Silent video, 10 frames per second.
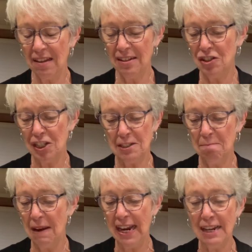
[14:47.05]
just
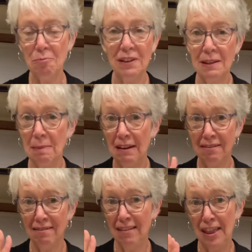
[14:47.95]
made with
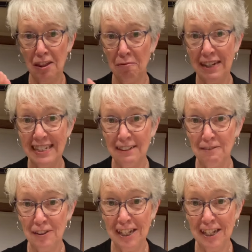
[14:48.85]
about 3 different